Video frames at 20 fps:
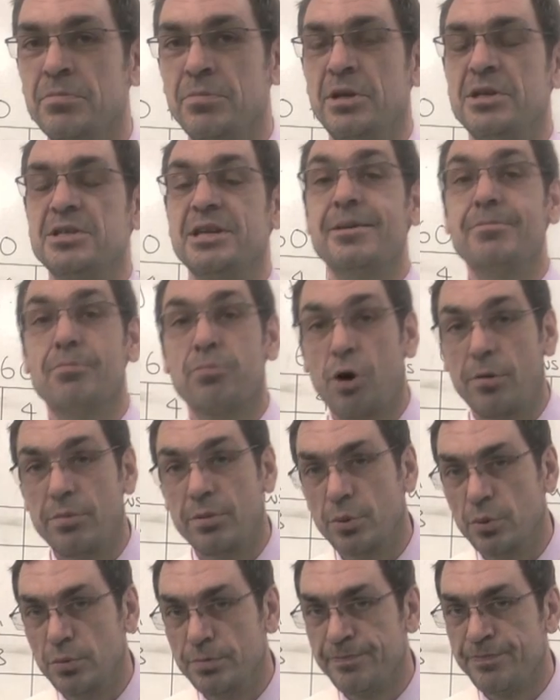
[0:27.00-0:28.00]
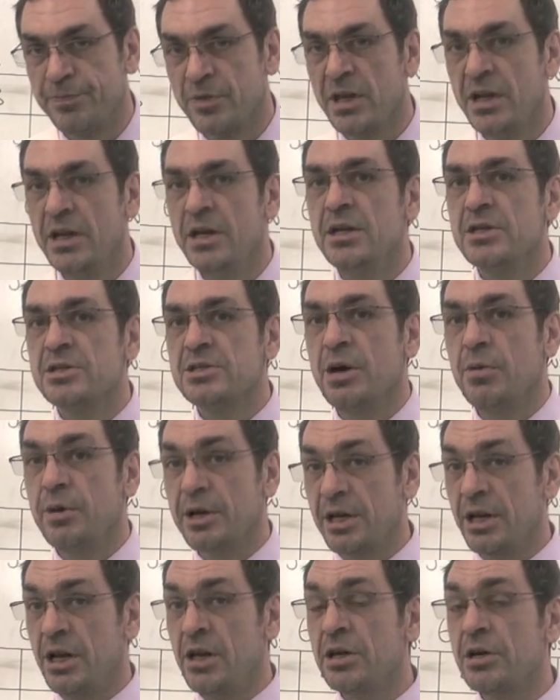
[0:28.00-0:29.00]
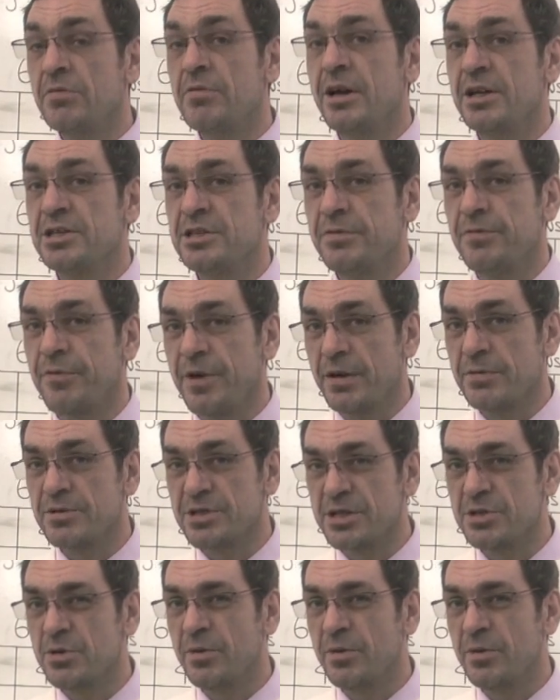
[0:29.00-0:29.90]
but it's improbable. So we're going to look at relative frequency.